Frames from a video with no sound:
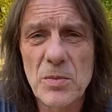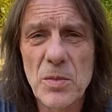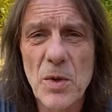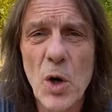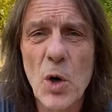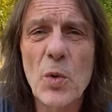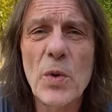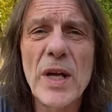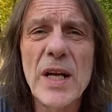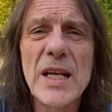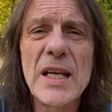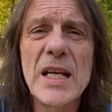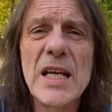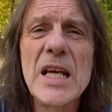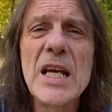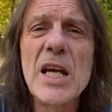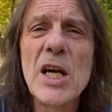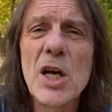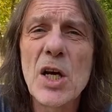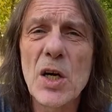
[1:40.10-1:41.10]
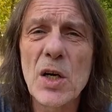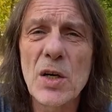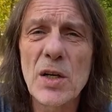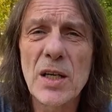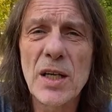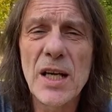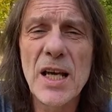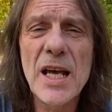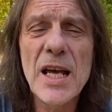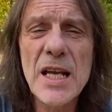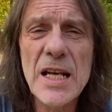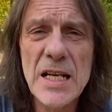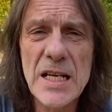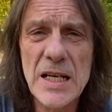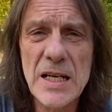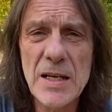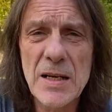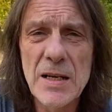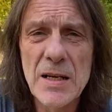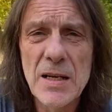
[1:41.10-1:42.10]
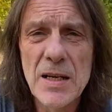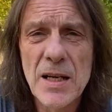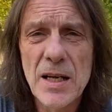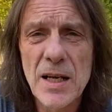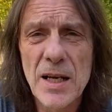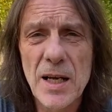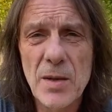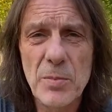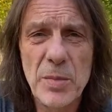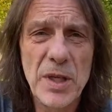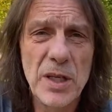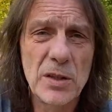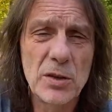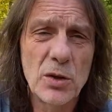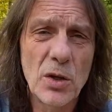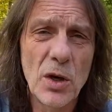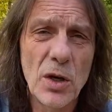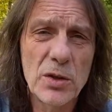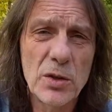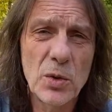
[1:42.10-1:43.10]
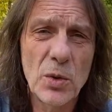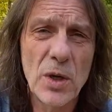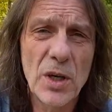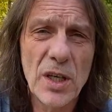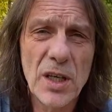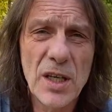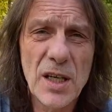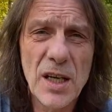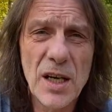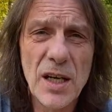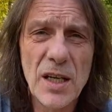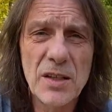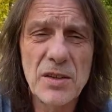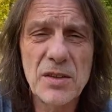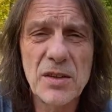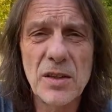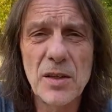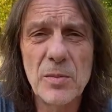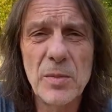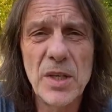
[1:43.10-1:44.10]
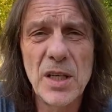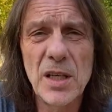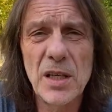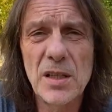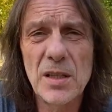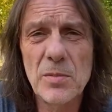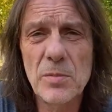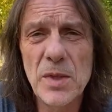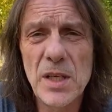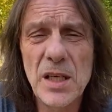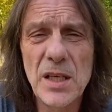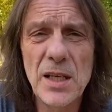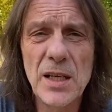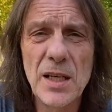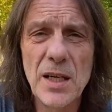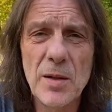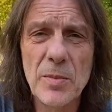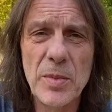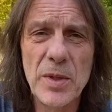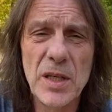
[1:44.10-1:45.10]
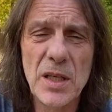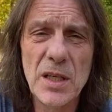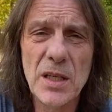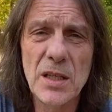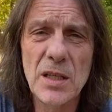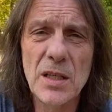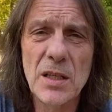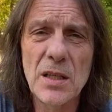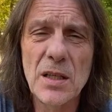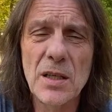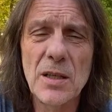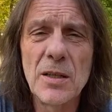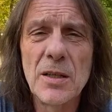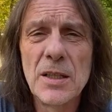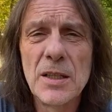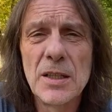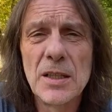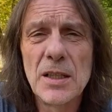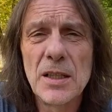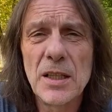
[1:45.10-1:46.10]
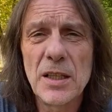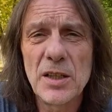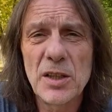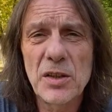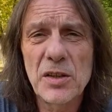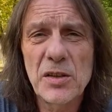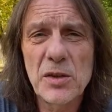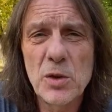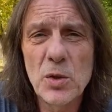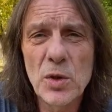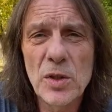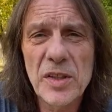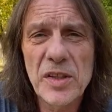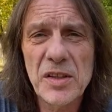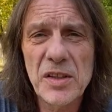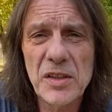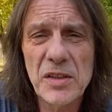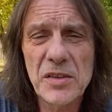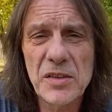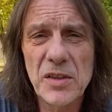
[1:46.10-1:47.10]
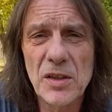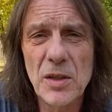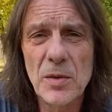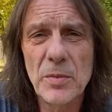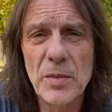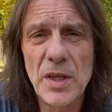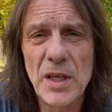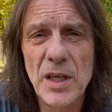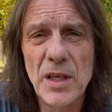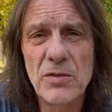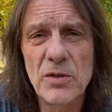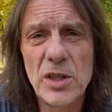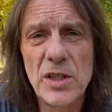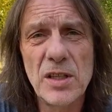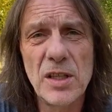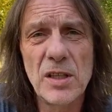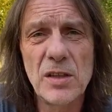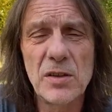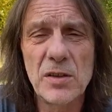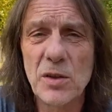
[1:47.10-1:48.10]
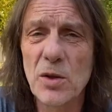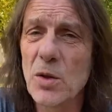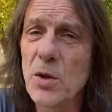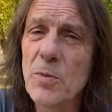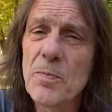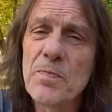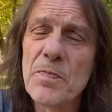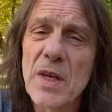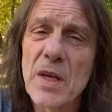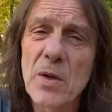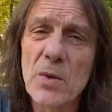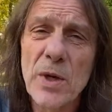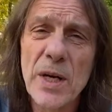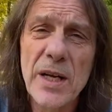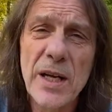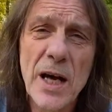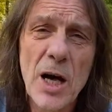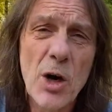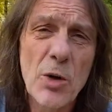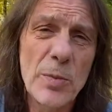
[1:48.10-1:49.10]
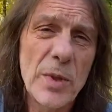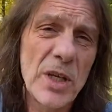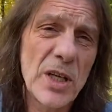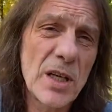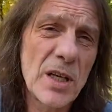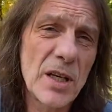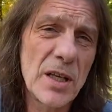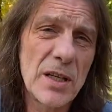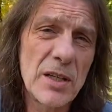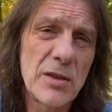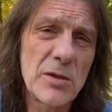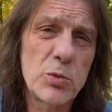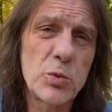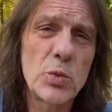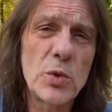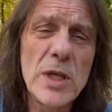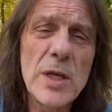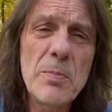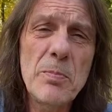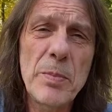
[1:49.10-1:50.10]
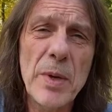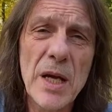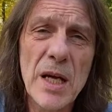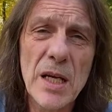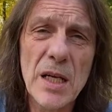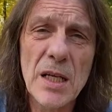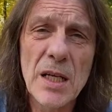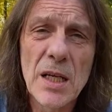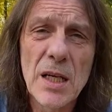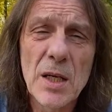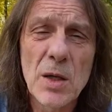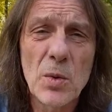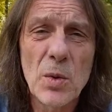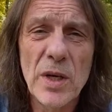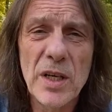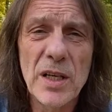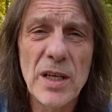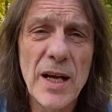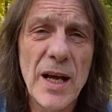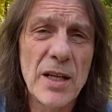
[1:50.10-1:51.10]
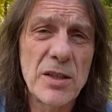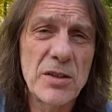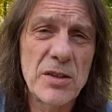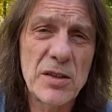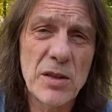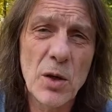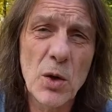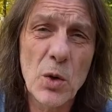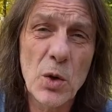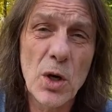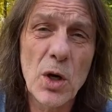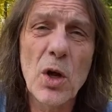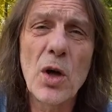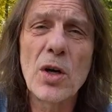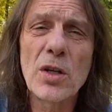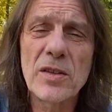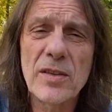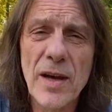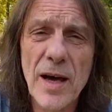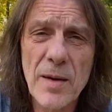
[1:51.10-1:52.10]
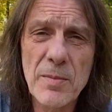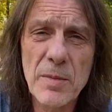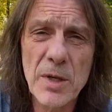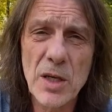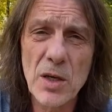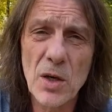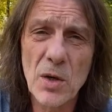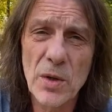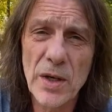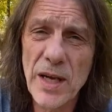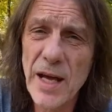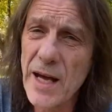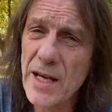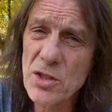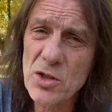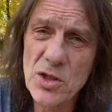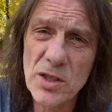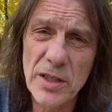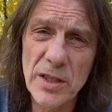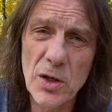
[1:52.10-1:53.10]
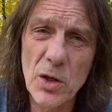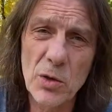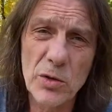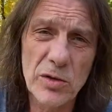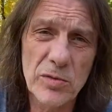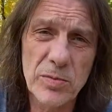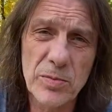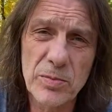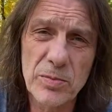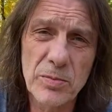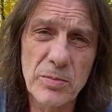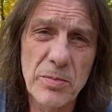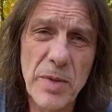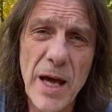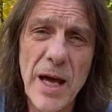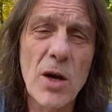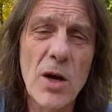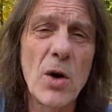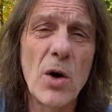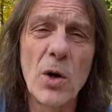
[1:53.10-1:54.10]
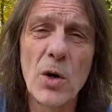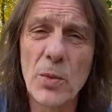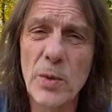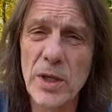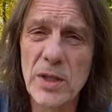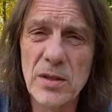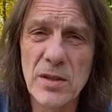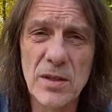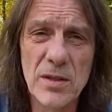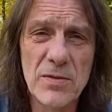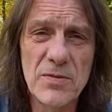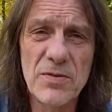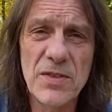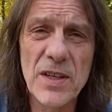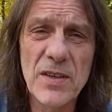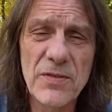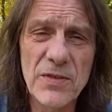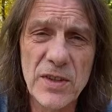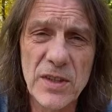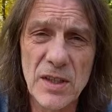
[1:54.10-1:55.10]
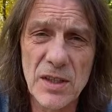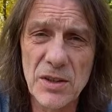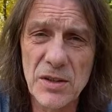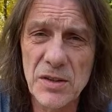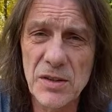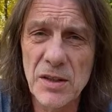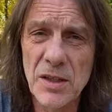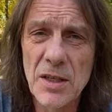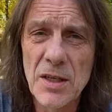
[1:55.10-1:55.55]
already here, hidden, and being taught to our kids, being in the media, being in the school system and everything. So right now America is reaping what it has sowed long time ago. It actually goes back all the way to the 50s.